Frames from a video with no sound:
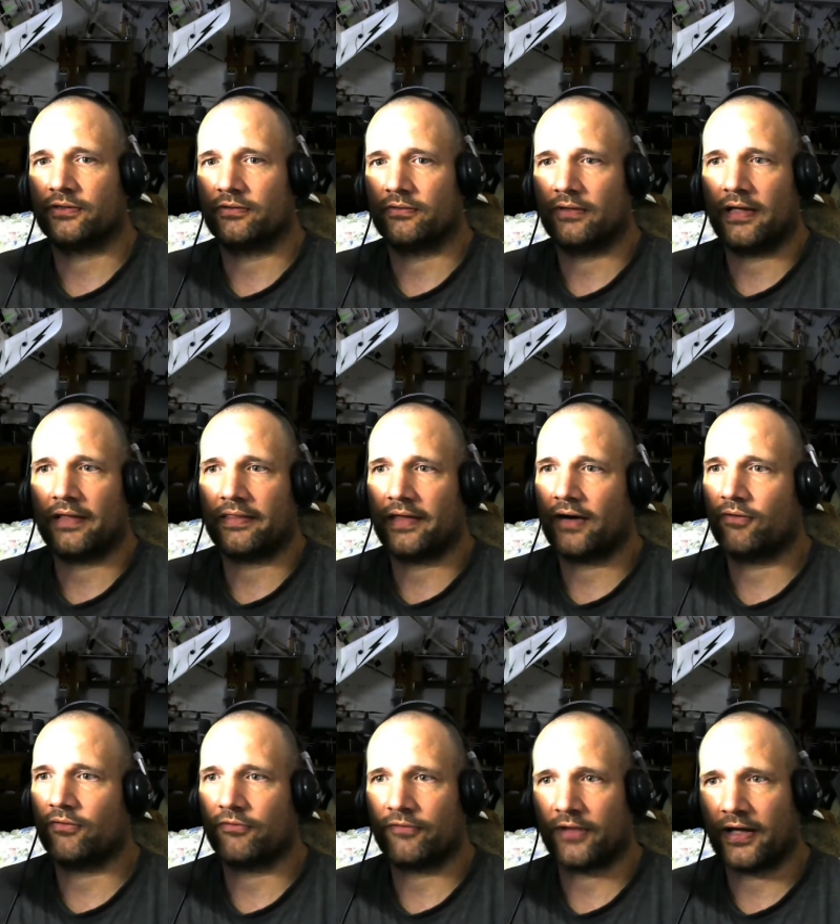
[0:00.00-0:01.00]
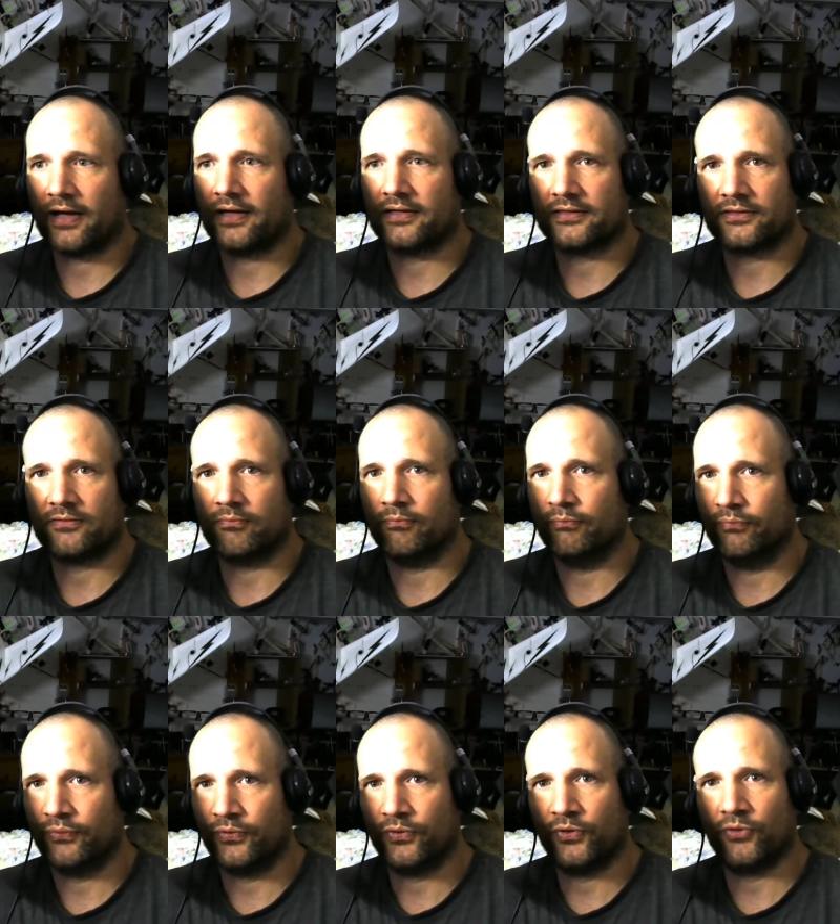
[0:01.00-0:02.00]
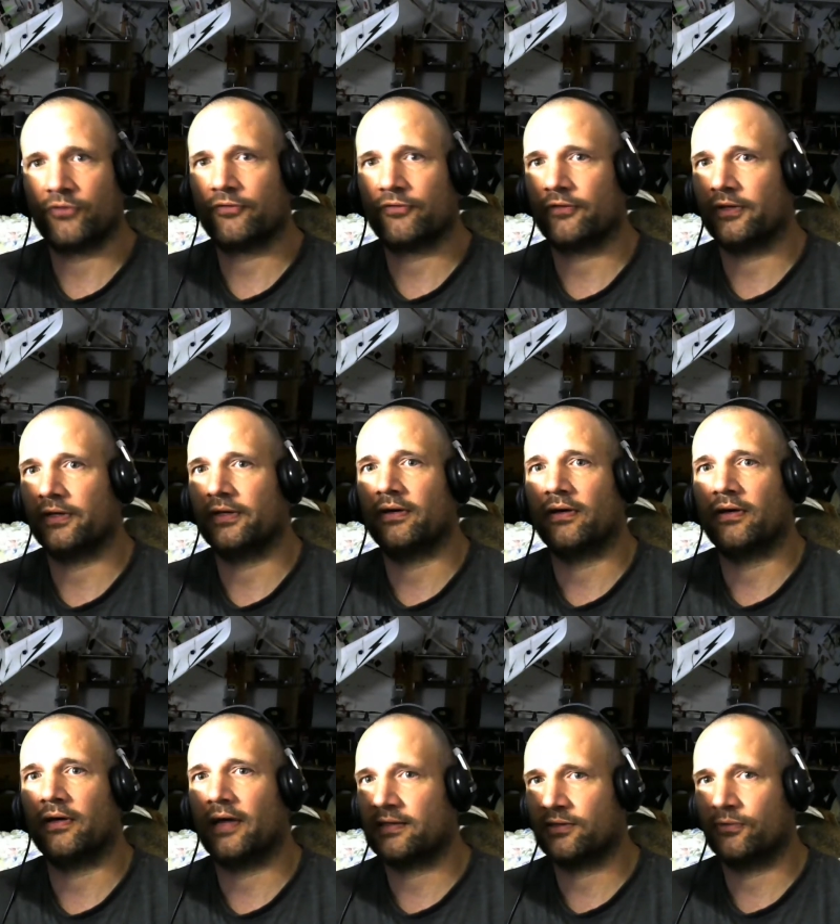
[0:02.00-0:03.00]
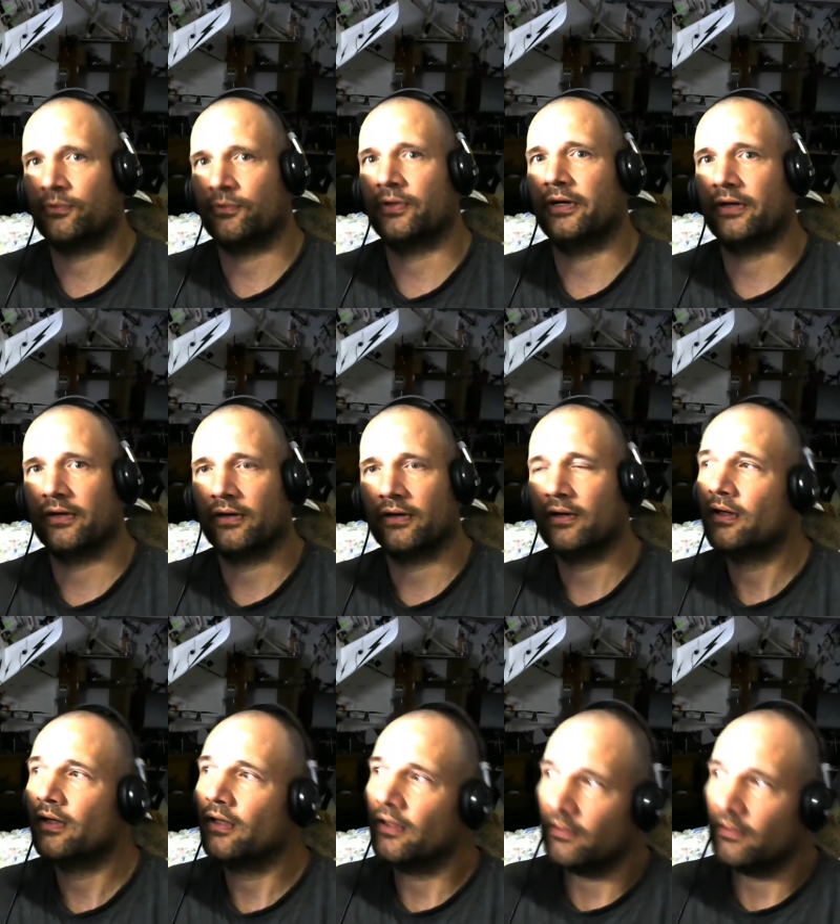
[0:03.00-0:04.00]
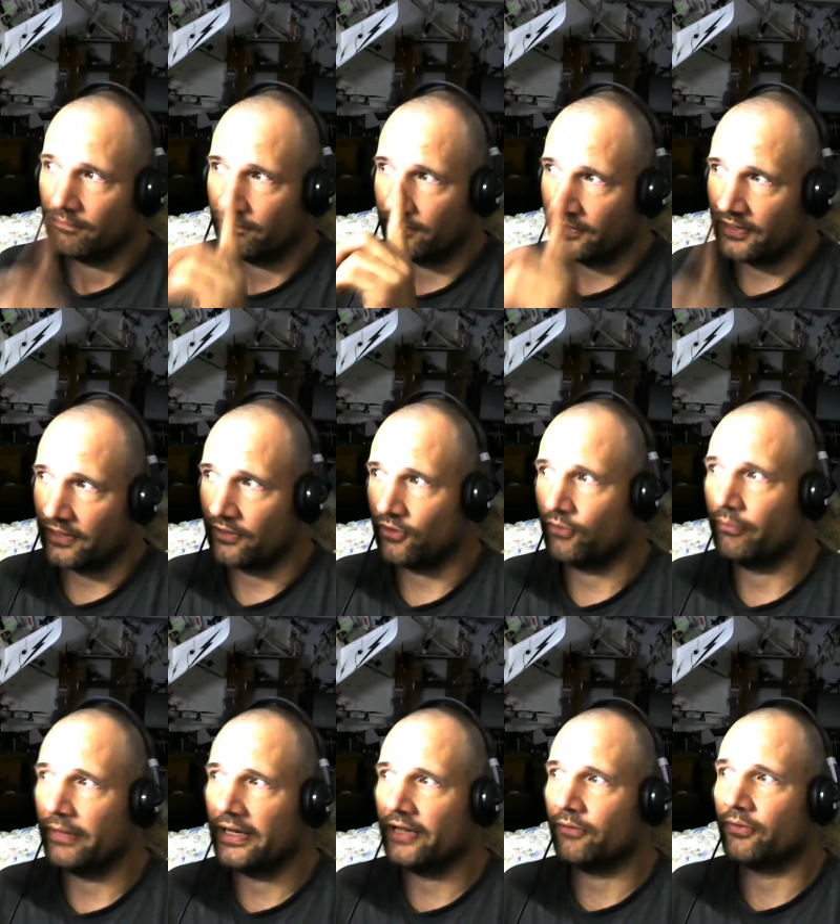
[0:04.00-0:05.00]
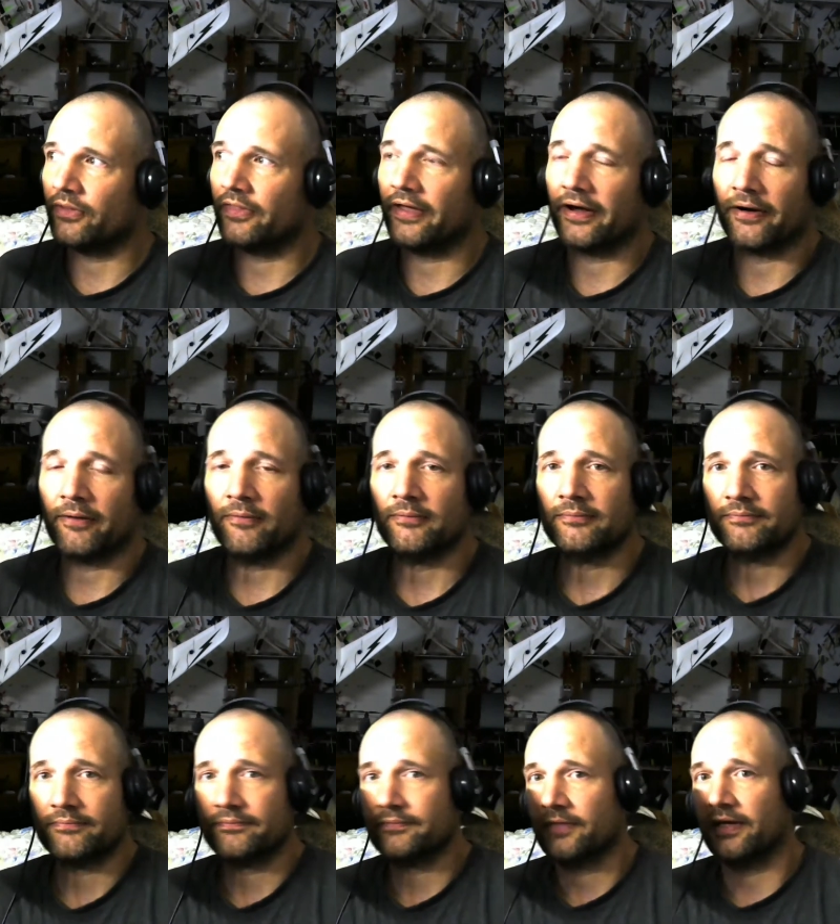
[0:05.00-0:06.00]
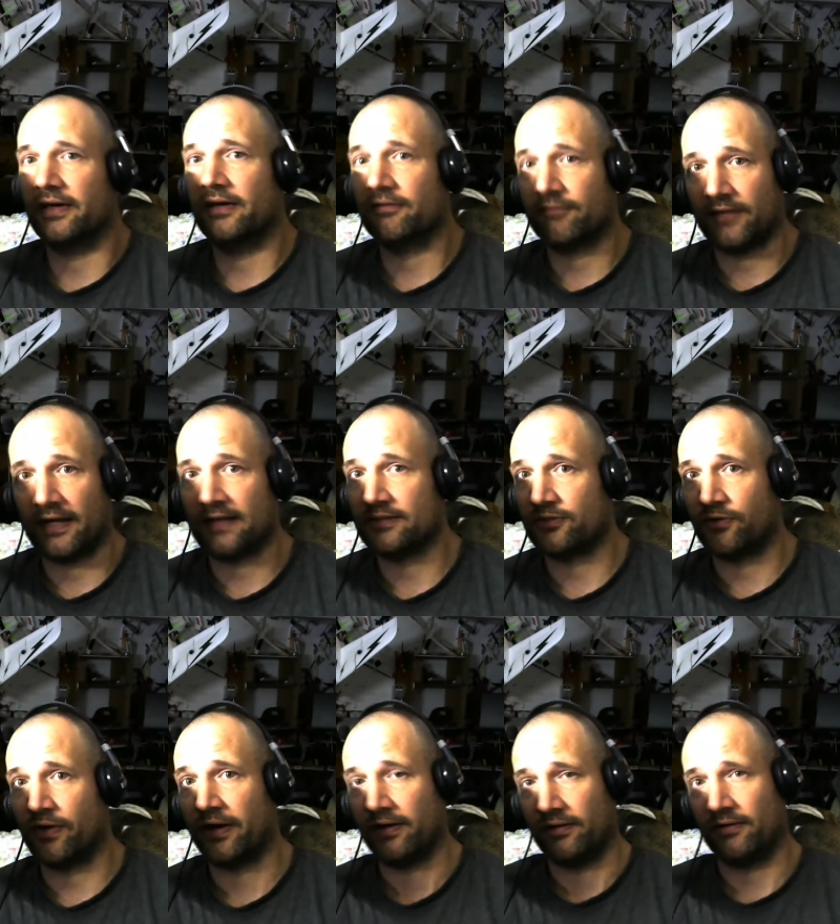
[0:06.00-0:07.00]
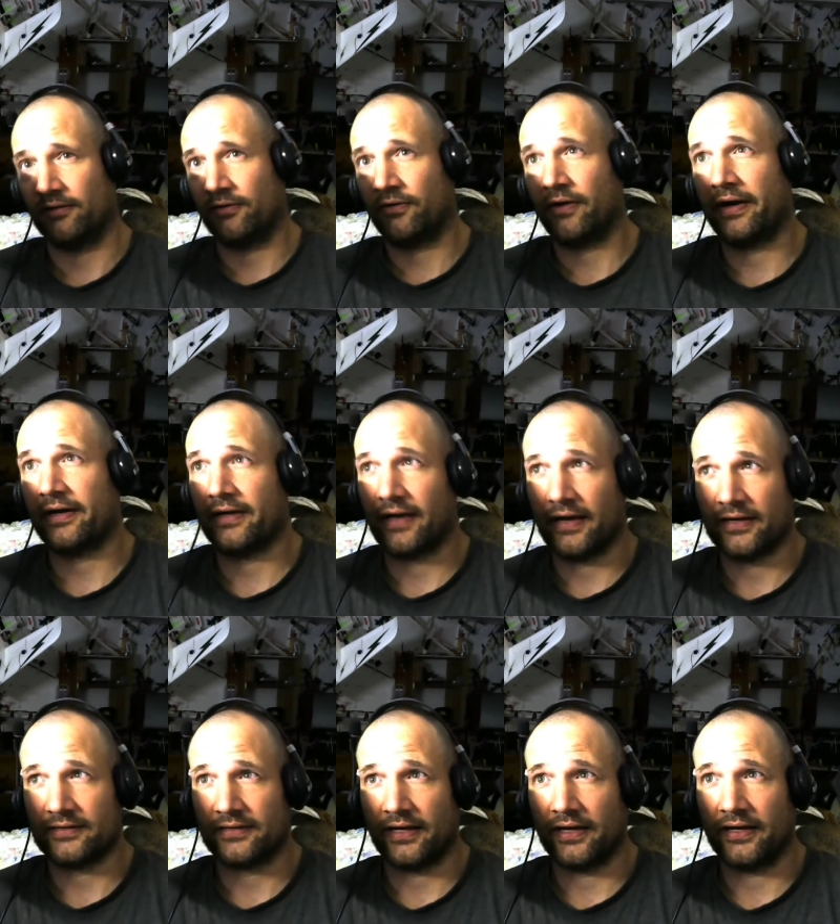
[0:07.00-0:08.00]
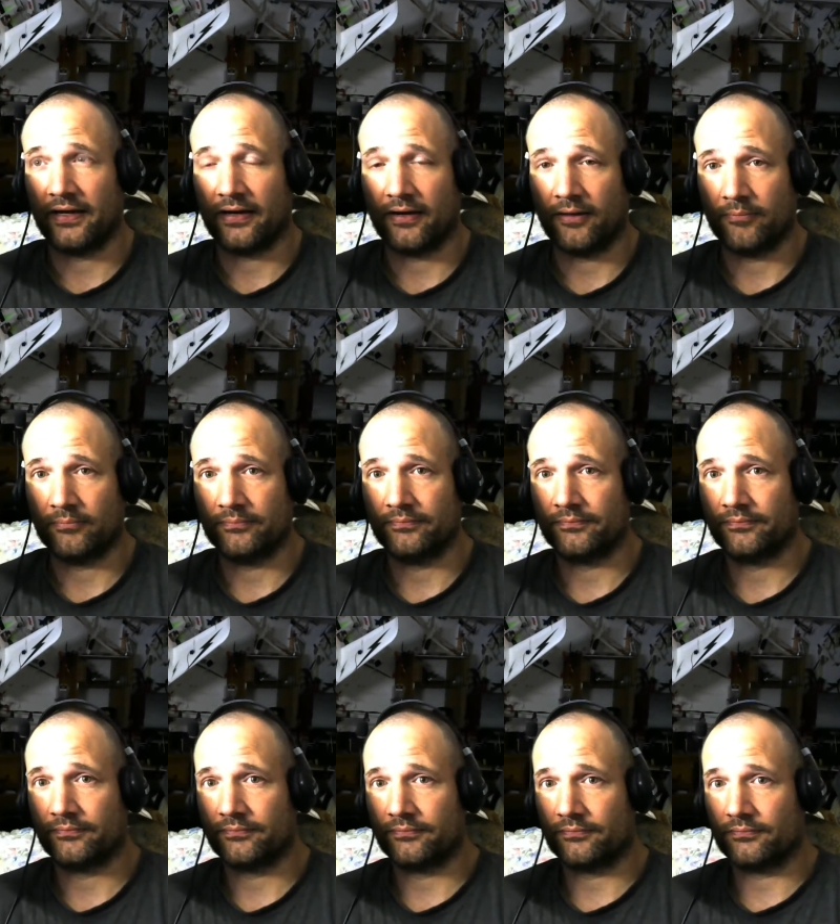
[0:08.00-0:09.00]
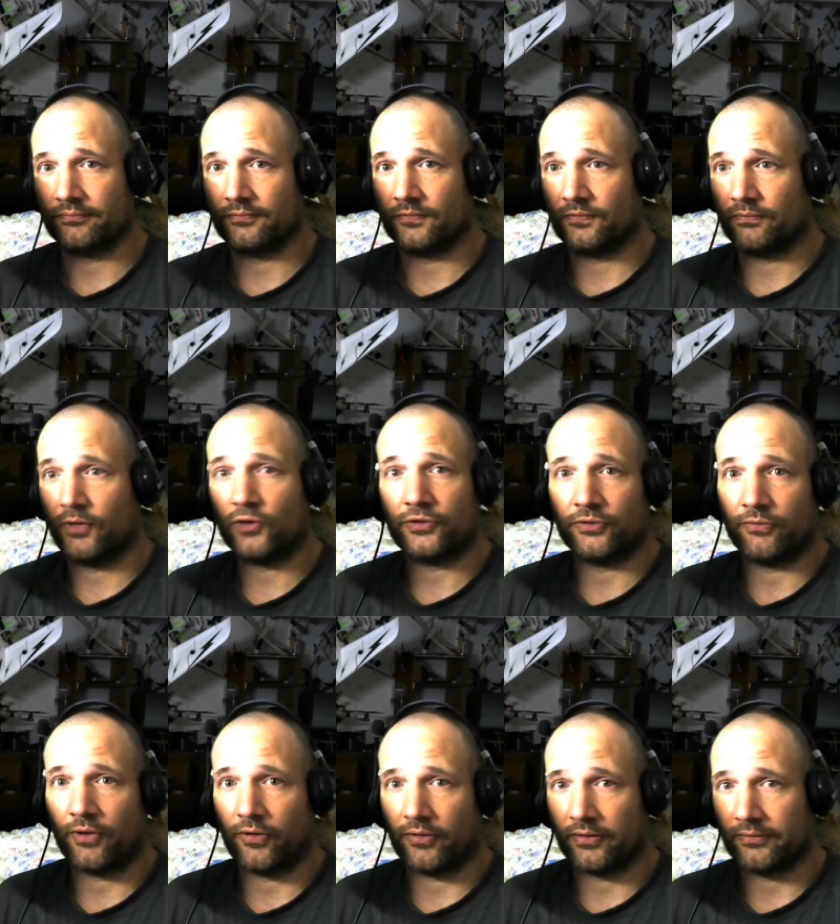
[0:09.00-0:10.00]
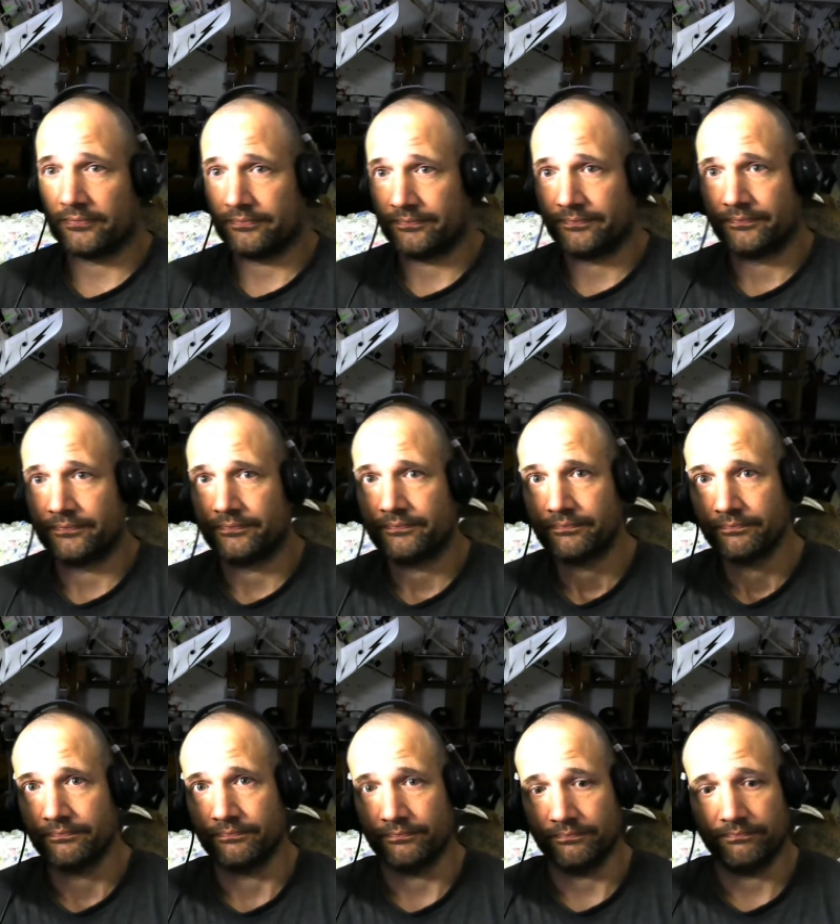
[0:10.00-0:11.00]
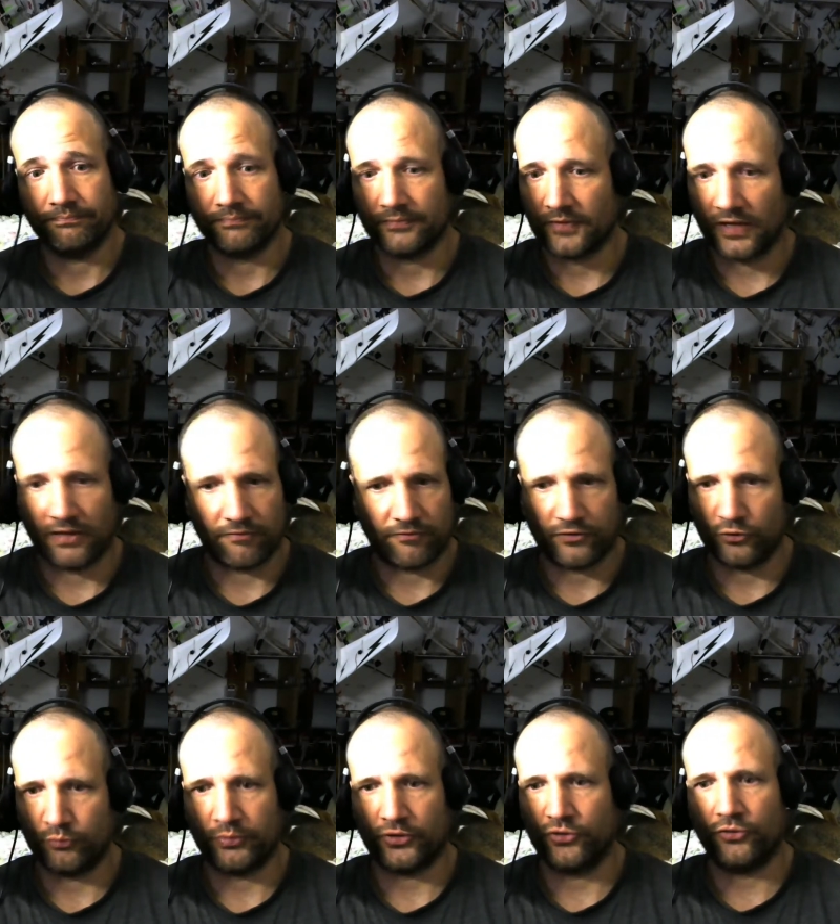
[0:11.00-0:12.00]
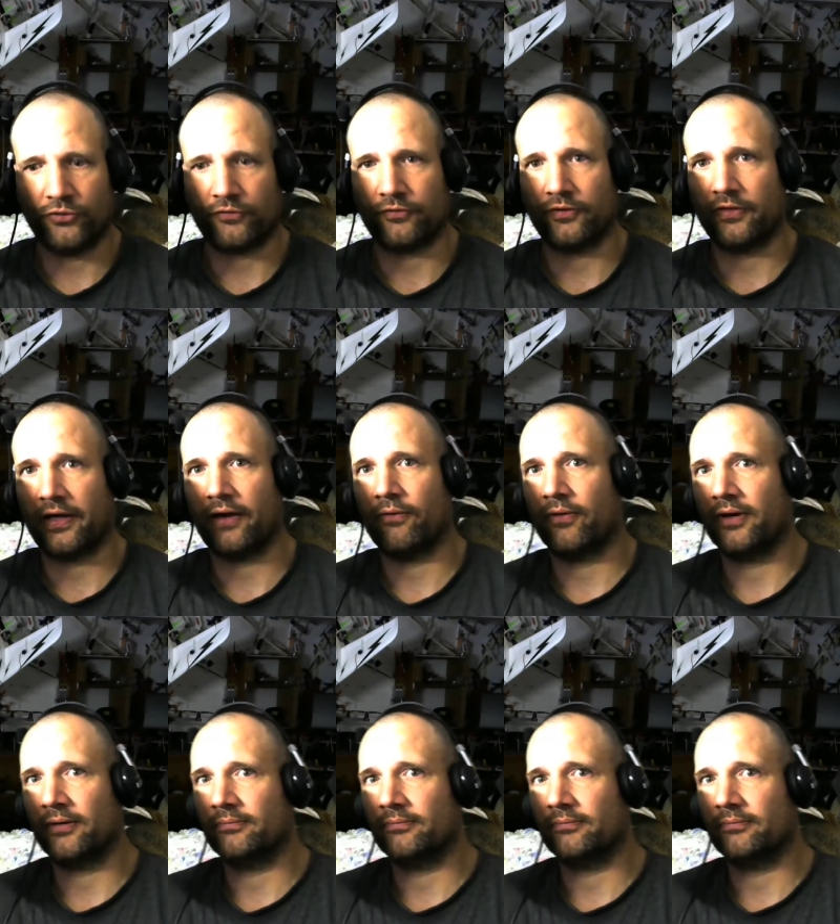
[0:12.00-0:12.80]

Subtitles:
That one flies beautifully as a wing. The little mini one there, it flies great as a multi-rotor. It flew beautiful that way.